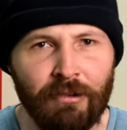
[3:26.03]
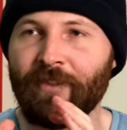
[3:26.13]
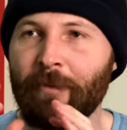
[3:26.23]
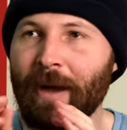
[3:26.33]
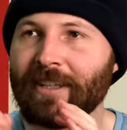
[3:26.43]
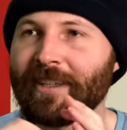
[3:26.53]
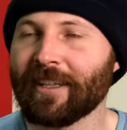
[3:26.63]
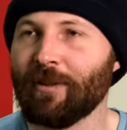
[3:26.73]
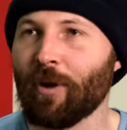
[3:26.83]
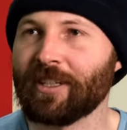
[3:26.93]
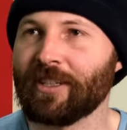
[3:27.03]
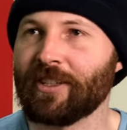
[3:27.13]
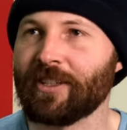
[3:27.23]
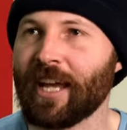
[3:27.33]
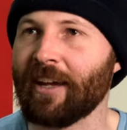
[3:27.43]
They're basically wanting
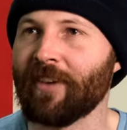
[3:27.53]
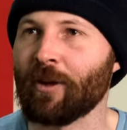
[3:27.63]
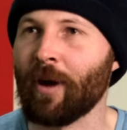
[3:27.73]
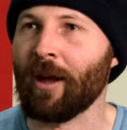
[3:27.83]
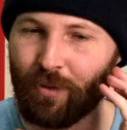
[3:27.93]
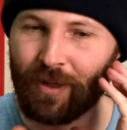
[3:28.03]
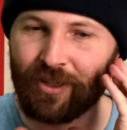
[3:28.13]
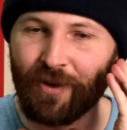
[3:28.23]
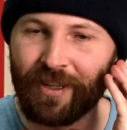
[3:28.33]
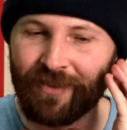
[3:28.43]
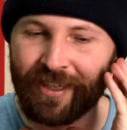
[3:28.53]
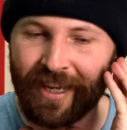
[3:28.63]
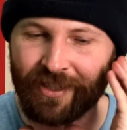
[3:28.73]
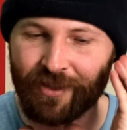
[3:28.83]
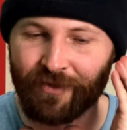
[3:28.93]
to take that away. We don't even
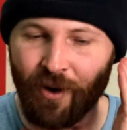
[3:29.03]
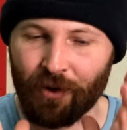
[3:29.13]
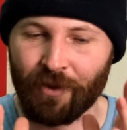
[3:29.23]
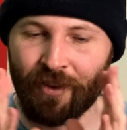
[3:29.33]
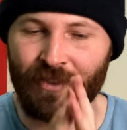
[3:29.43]
get to vote on the